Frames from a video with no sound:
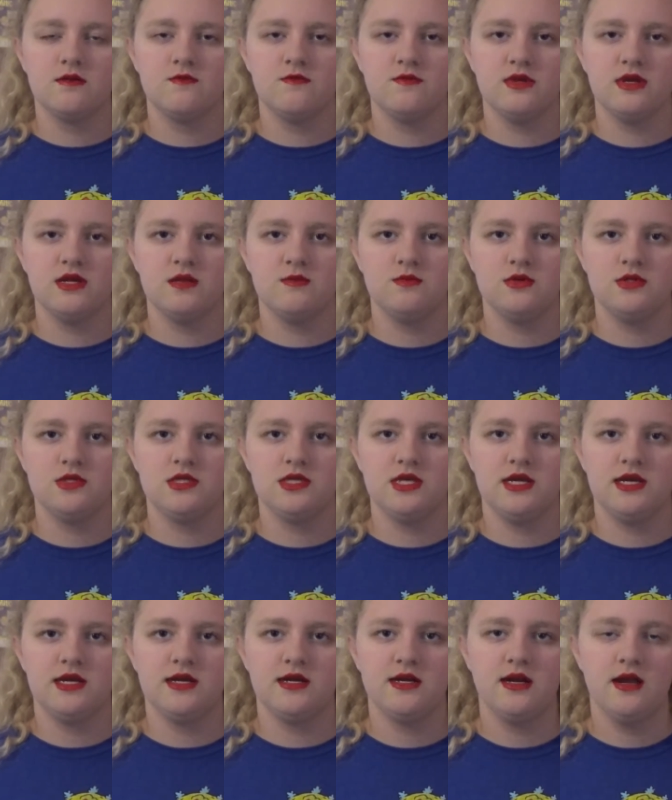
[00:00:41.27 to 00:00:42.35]
inflatable
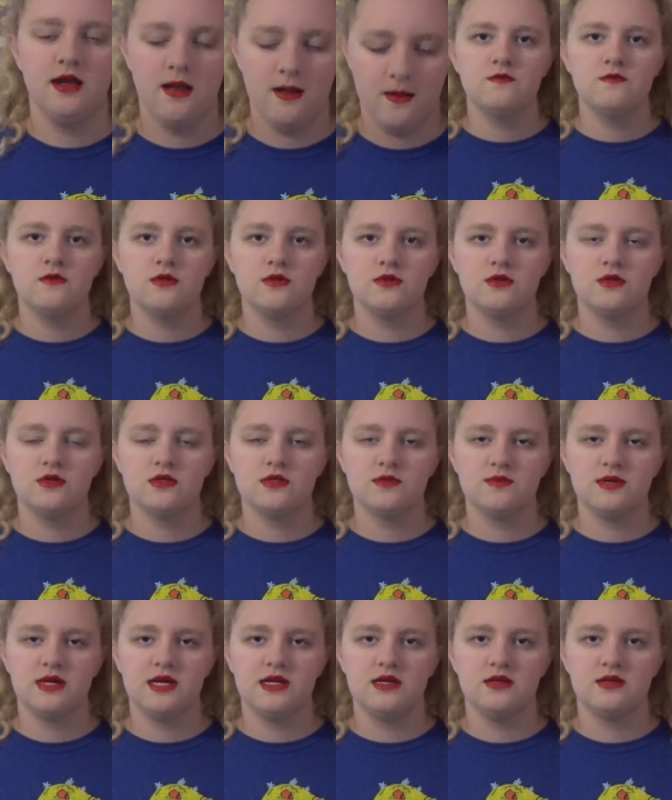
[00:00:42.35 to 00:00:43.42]
chair, folders,
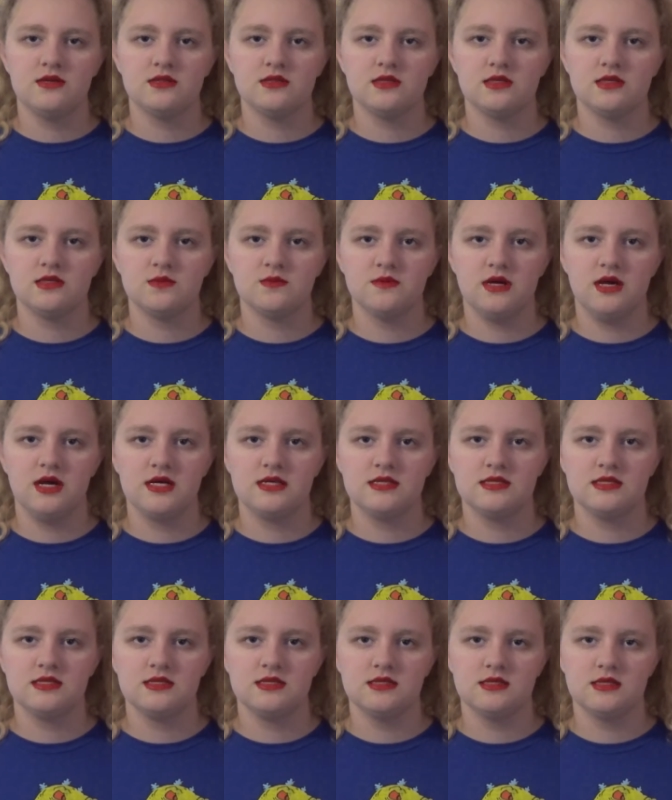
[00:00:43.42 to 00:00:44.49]
binders, lunch
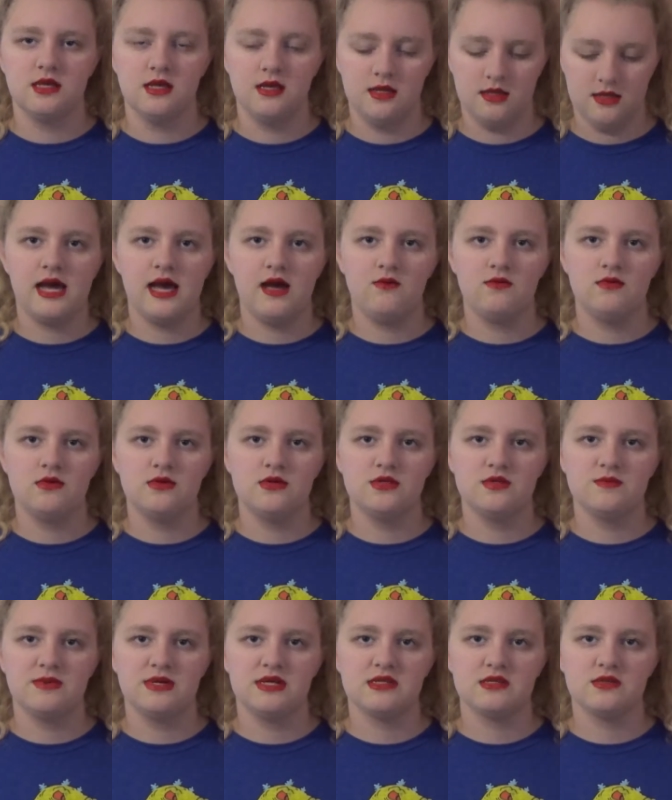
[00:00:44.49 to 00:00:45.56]
boxes,
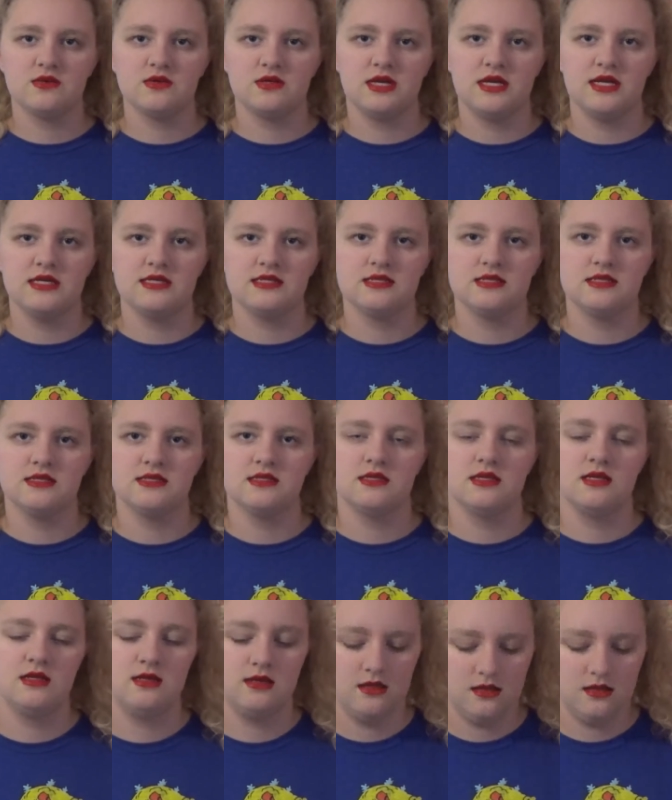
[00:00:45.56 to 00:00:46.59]
towels, pencil cases,